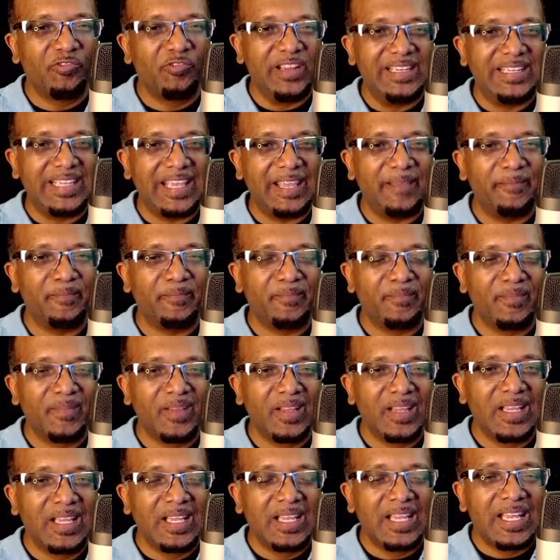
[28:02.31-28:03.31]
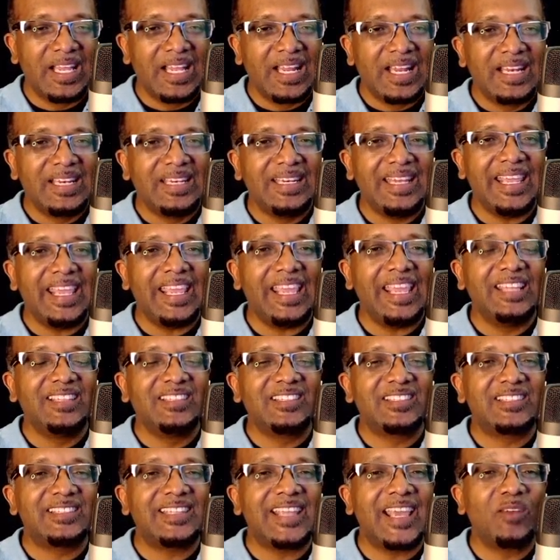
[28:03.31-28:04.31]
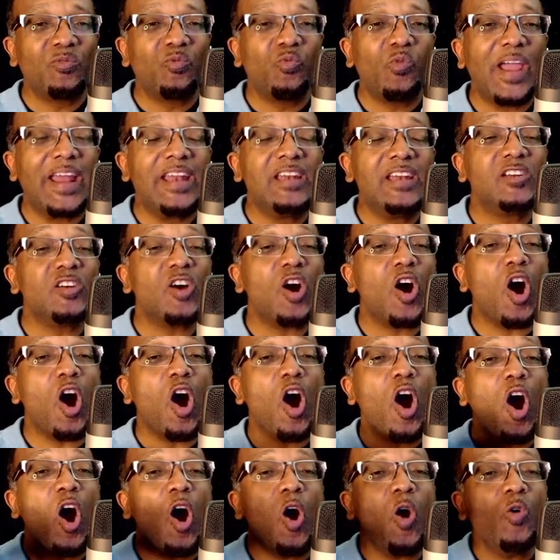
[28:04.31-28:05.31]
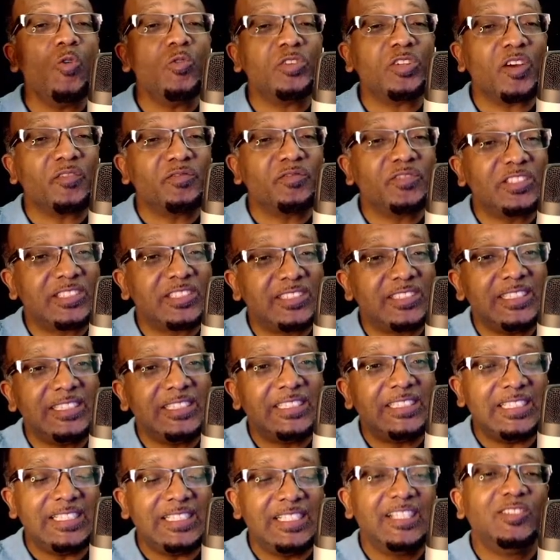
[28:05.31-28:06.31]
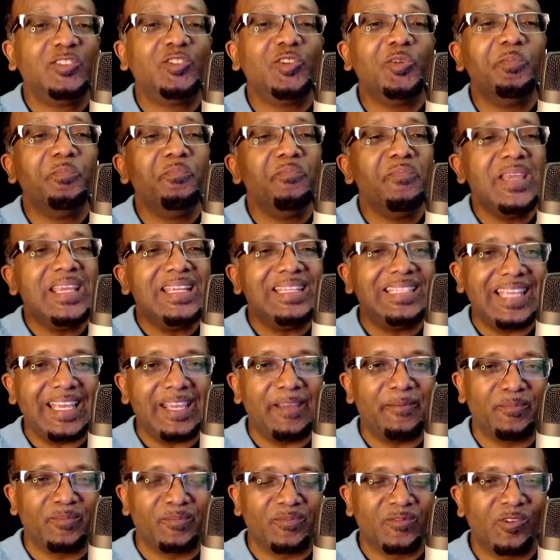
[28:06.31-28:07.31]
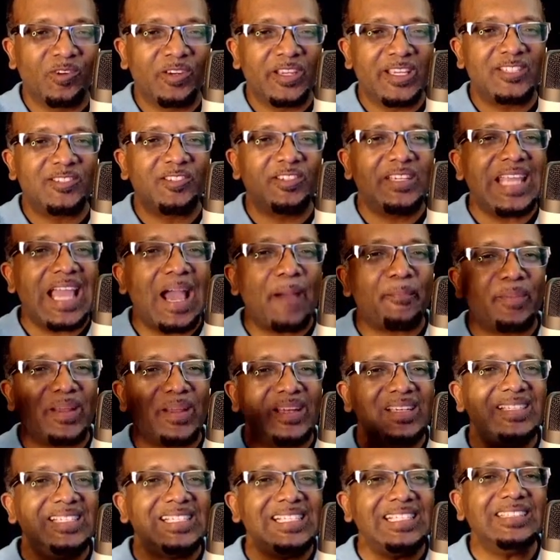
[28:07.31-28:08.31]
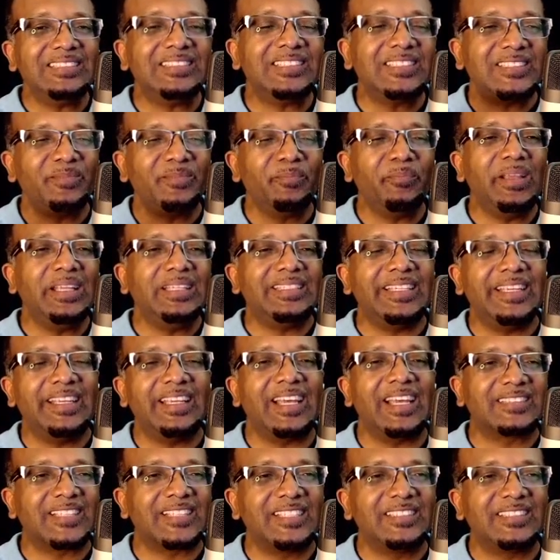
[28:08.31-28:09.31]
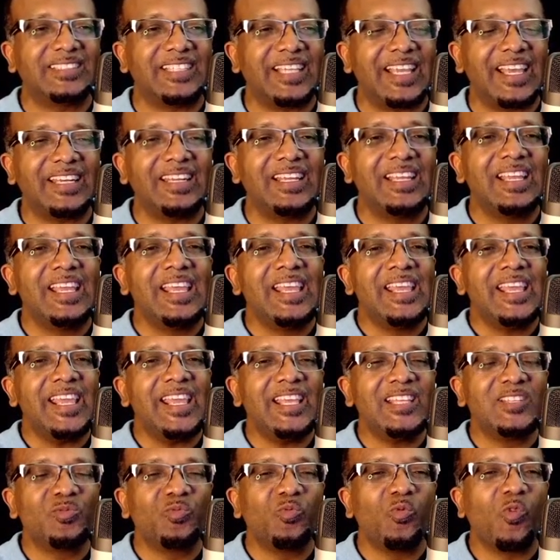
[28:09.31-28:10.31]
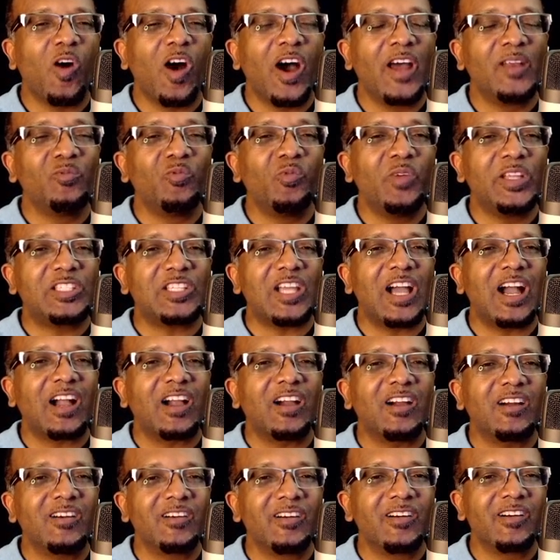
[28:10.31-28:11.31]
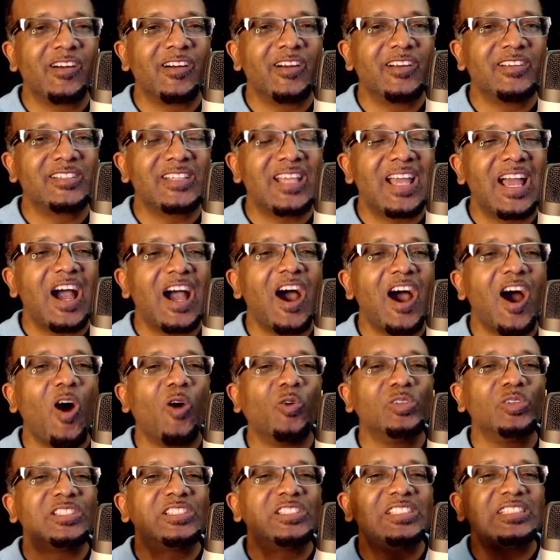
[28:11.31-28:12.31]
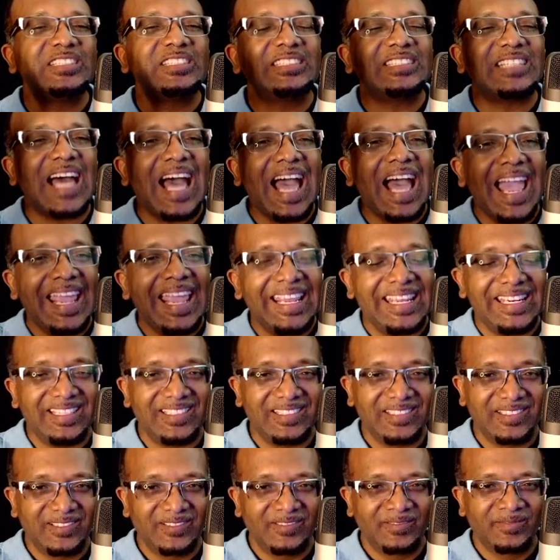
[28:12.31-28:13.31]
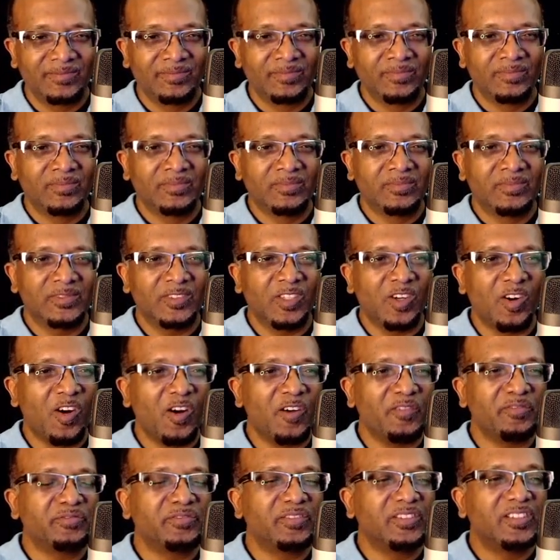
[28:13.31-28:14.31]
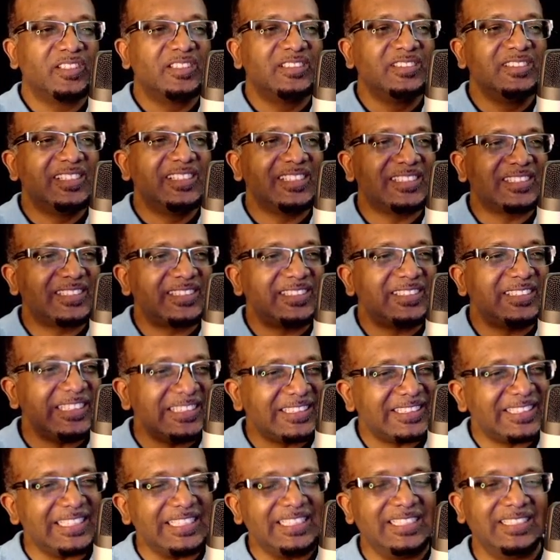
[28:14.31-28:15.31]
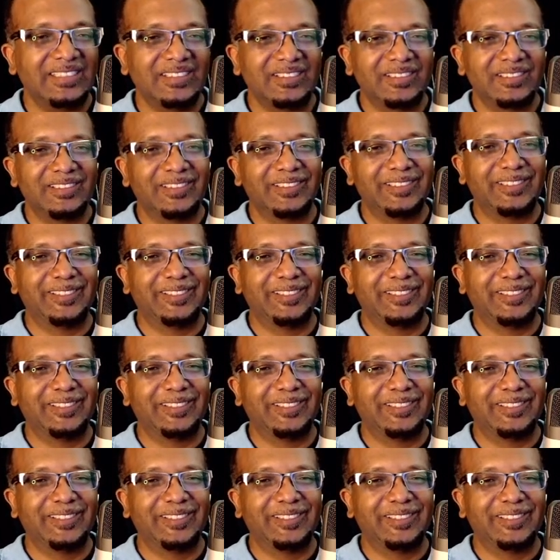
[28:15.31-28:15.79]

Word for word: to greet him. They instead went out of the city to meet him. Okay, so the apantesis meeting, as I said, is one which occurs outside of the city.